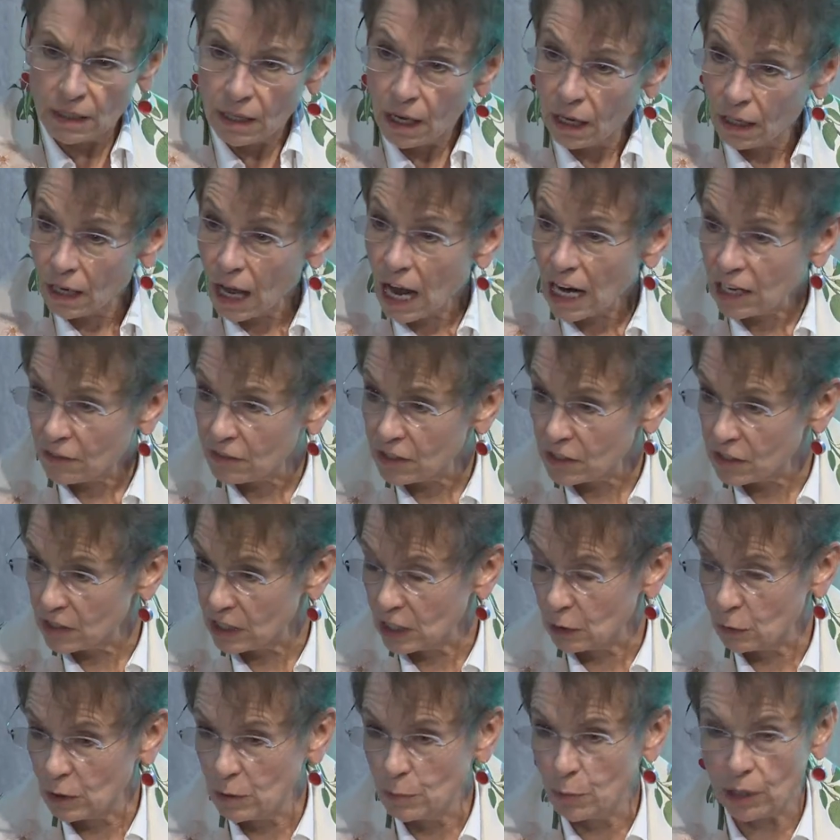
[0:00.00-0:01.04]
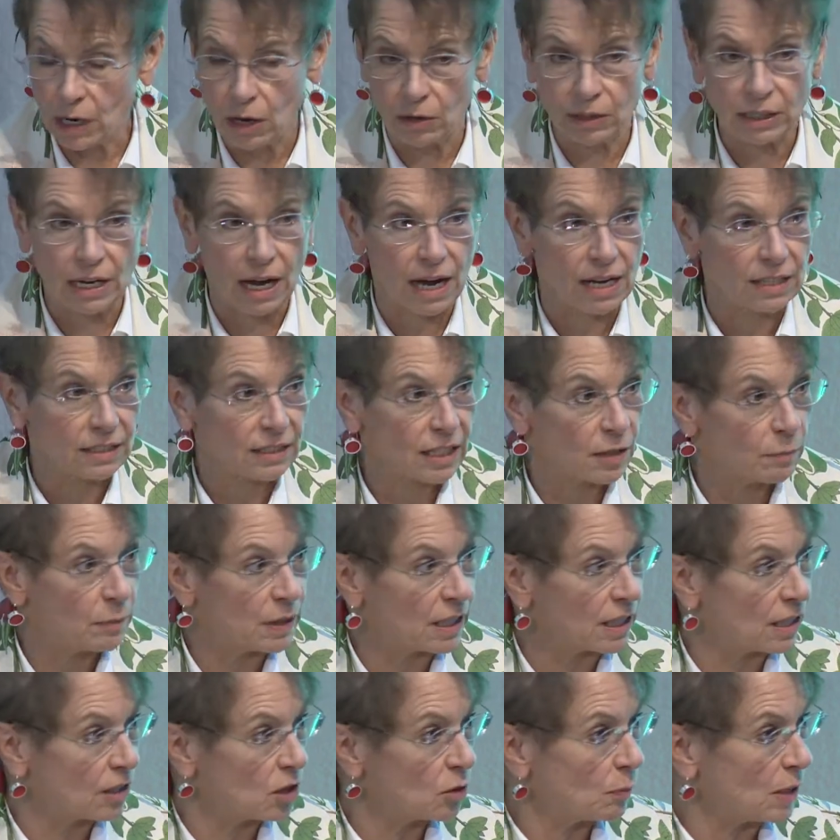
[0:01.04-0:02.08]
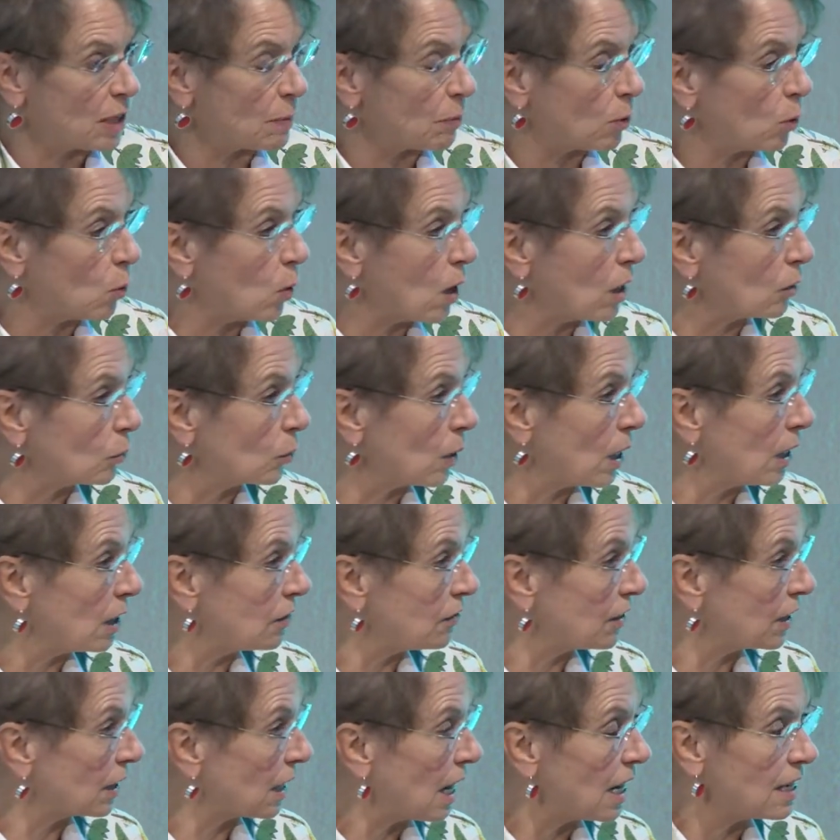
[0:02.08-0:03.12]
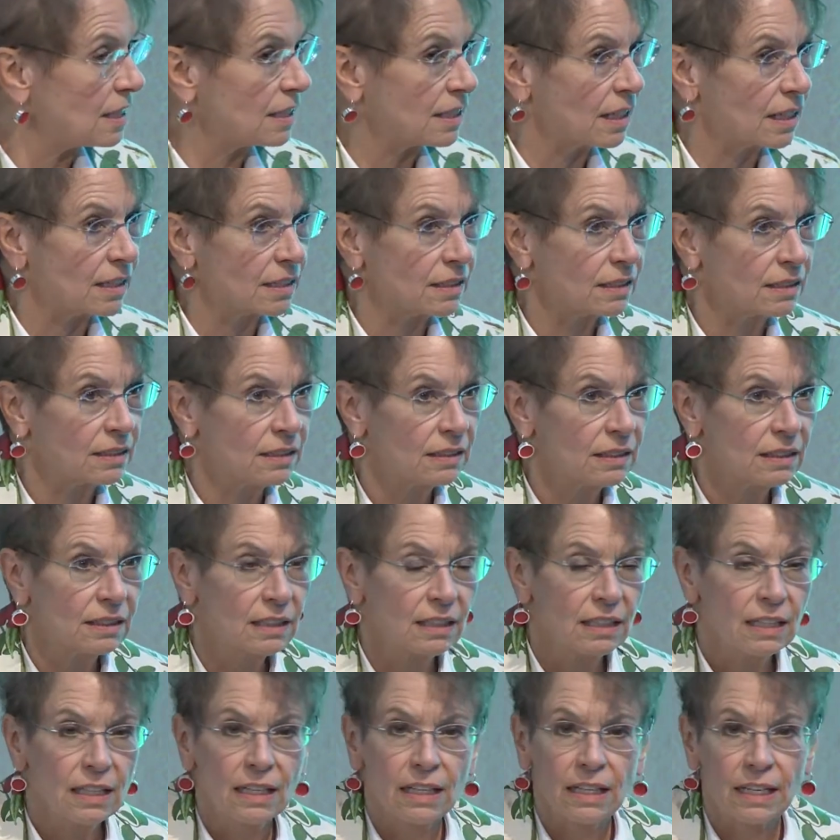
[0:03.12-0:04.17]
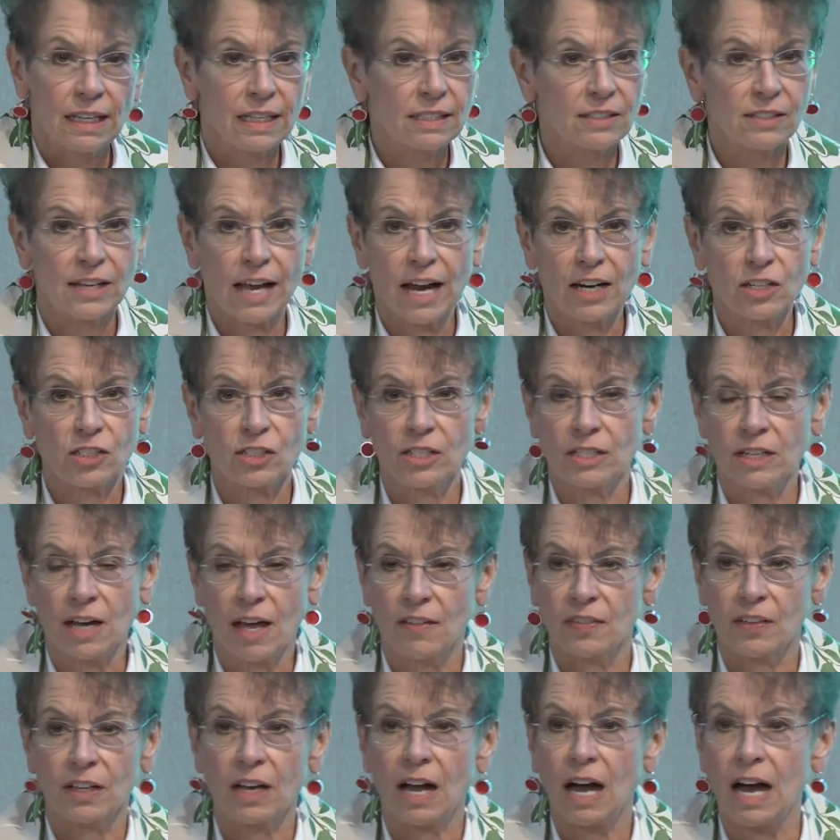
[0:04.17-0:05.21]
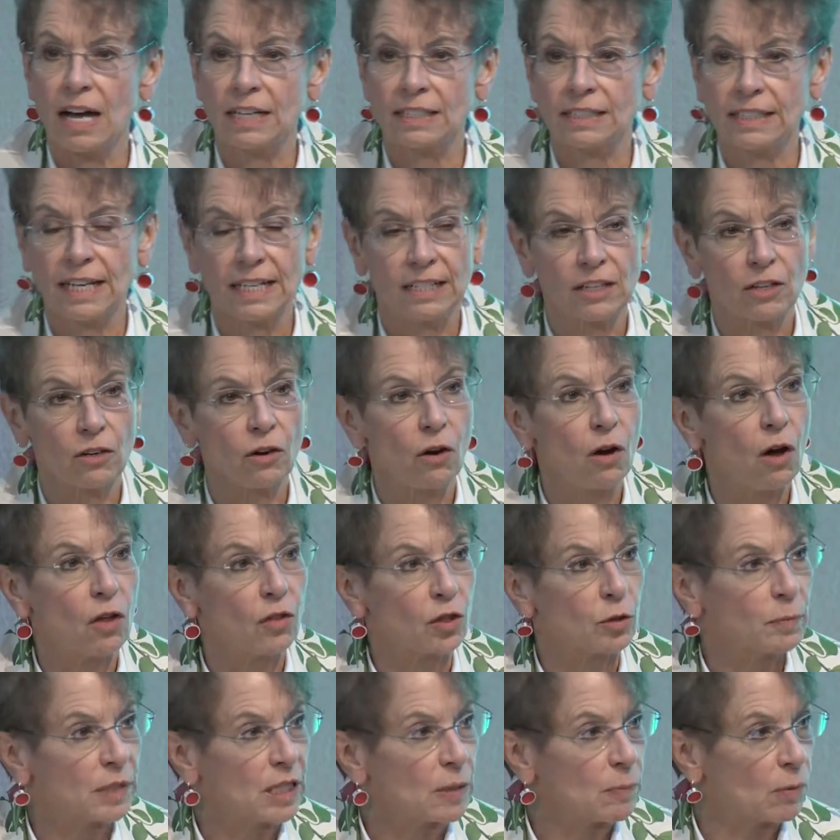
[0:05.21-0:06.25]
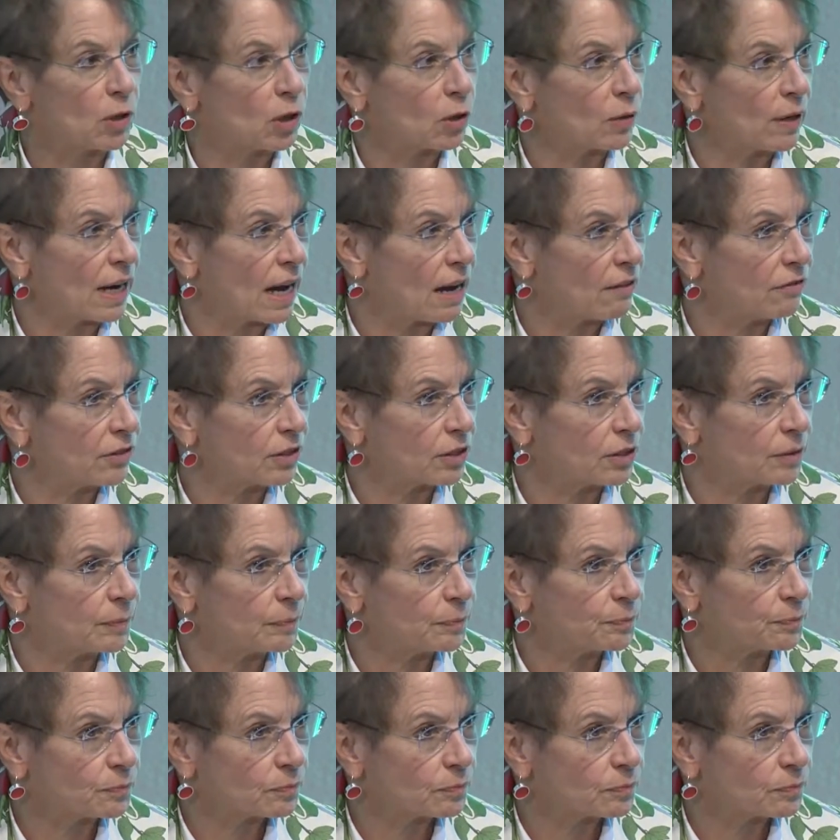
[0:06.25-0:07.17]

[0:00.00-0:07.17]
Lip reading: A lot of us think we put out content because people want relevant content. It's actually not the content at all that people are after.